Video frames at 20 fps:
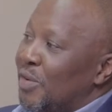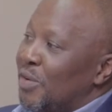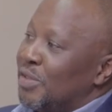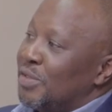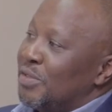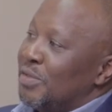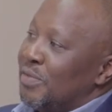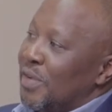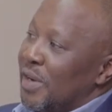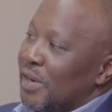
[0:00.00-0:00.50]

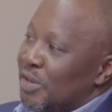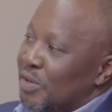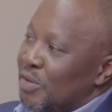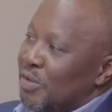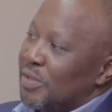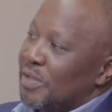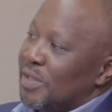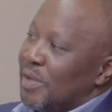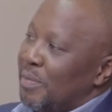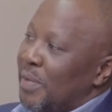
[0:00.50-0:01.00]
halls. You find
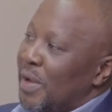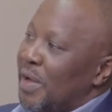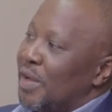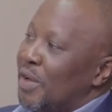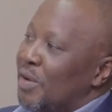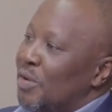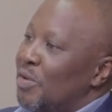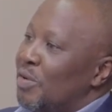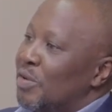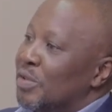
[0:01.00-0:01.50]
queues in the
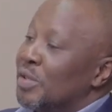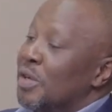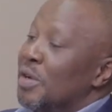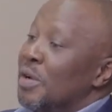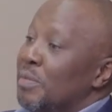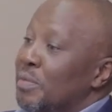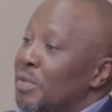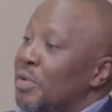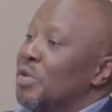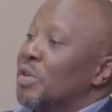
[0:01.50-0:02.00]
banking halls
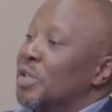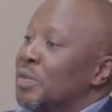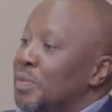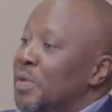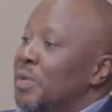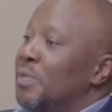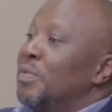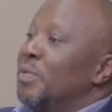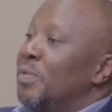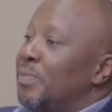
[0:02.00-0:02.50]
because
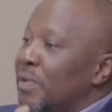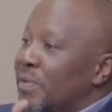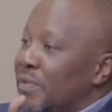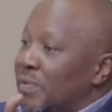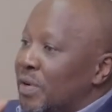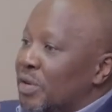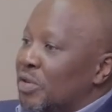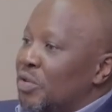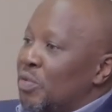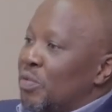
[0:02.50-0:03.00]
people
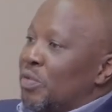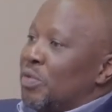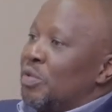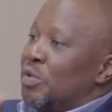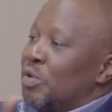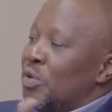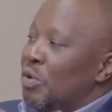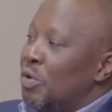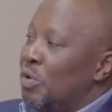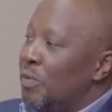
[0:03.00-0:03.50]
prefer to
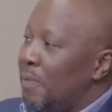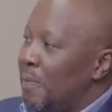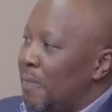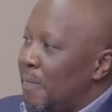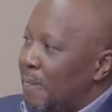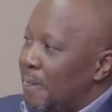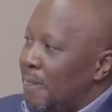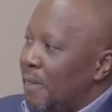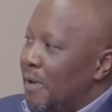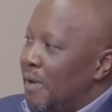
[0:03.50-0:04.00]
withdraw
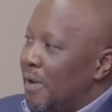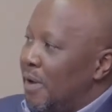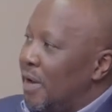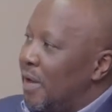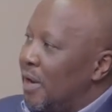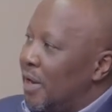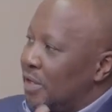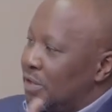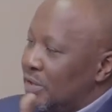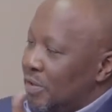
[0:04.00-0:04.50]
mm -hmm.
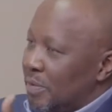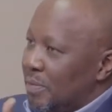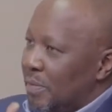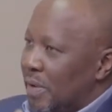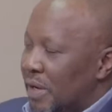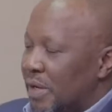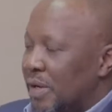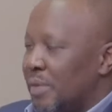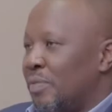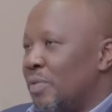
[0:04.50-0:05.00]
and actually
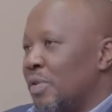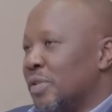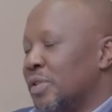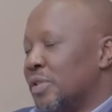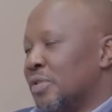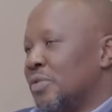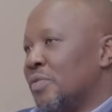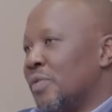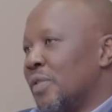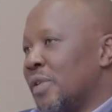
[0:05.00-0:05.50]
make
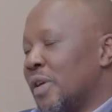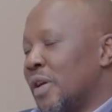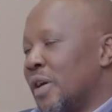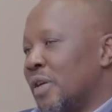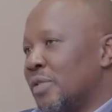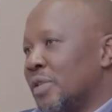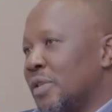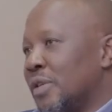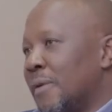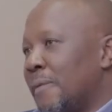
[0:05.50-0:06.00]
deposits over the
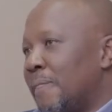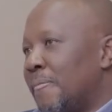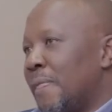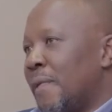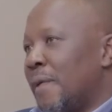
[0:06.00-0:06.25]
counter.